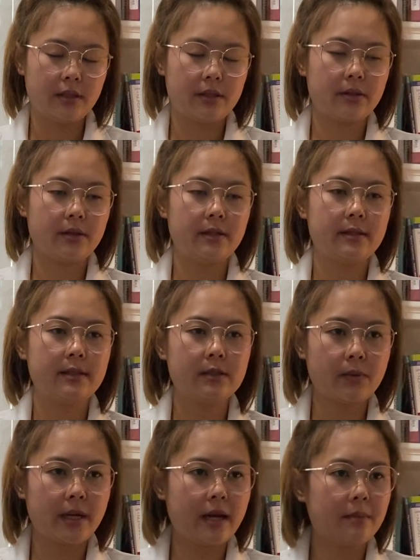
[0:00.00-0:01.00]
So this is
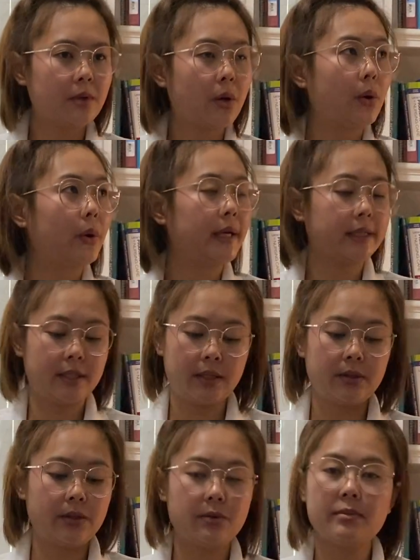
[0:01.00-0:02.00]
when I'm going
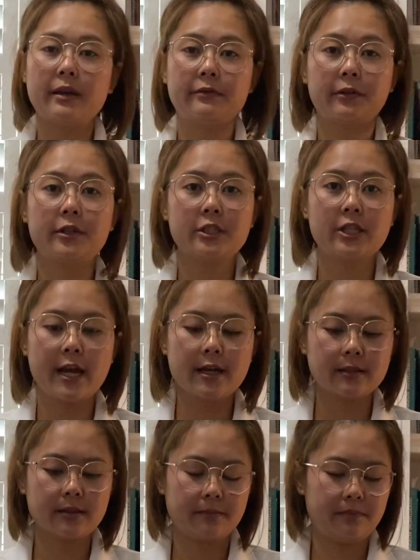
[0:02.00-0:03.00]
to do my first
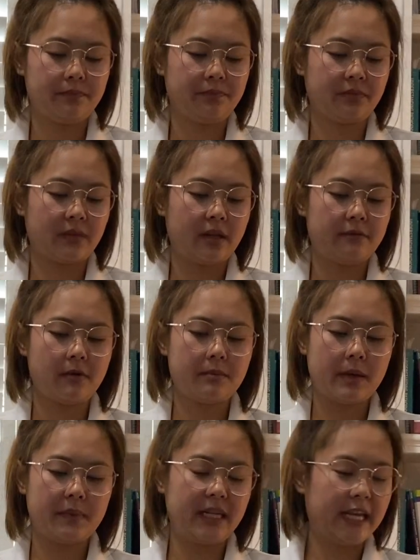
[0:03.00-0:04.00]
check for
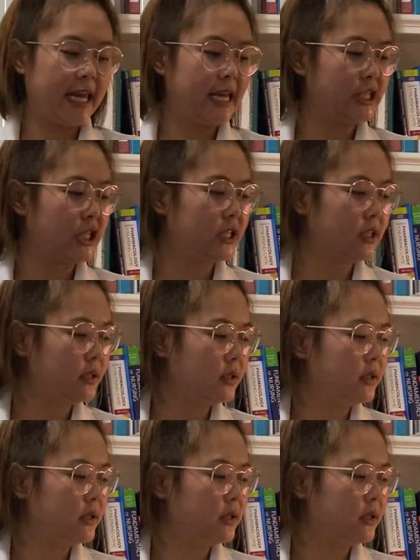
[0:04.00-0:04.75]
my medication.